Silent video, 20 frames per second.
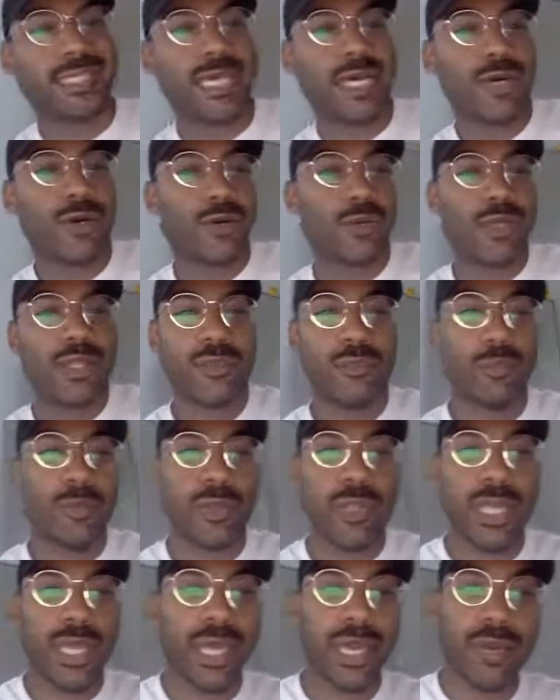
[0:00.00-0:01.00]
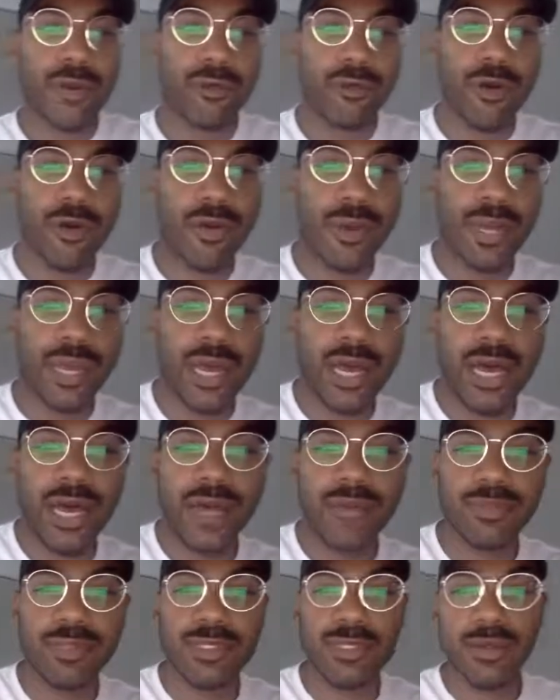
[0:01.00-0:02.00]
dealt with bullying growing
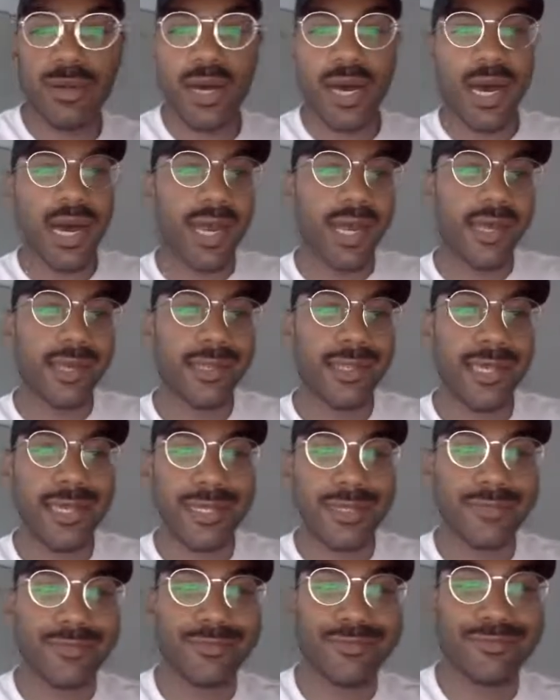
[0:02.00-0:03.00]
up, so I like